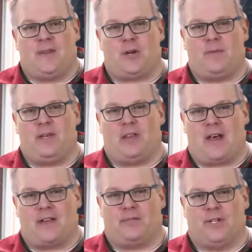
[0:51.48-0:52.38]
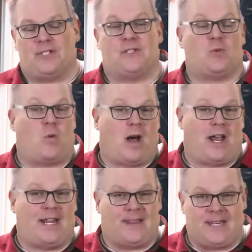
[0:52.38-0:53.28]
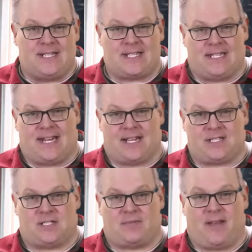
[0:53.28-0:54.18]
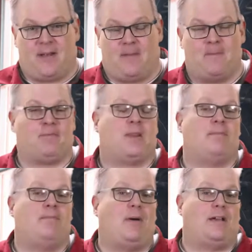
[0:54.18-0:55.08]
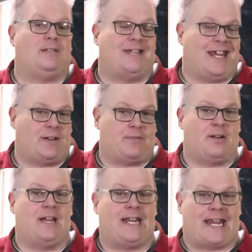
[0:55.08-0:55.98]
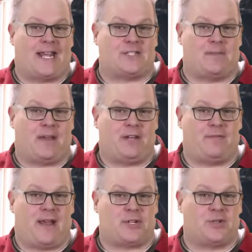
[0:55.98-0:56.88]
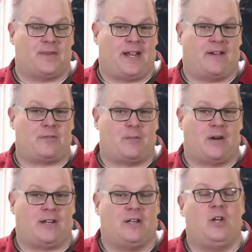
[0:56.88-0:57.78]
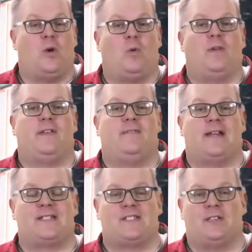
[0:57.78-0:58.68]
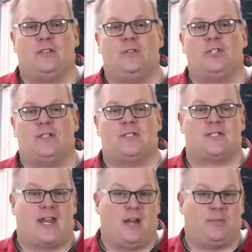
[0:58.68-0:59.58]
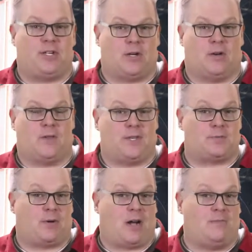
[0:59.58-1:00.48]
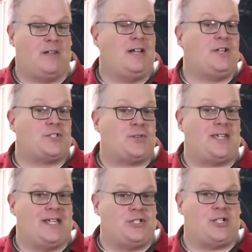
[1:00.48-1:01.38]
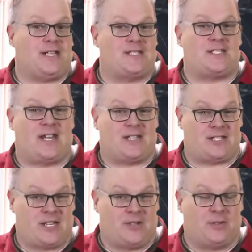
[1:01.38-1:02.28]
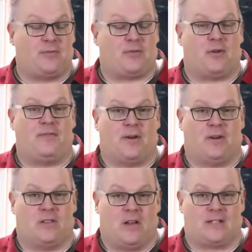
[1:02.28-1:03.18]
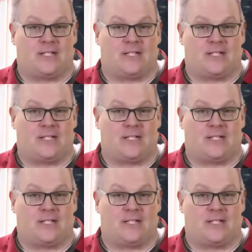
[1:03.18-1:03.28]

There could be a lot of reasons why these head gaskets fail. But every gasket manufacturer in the aftermarket, well, they've got solutions to help cure this problem so the engine can stay sealed for a very long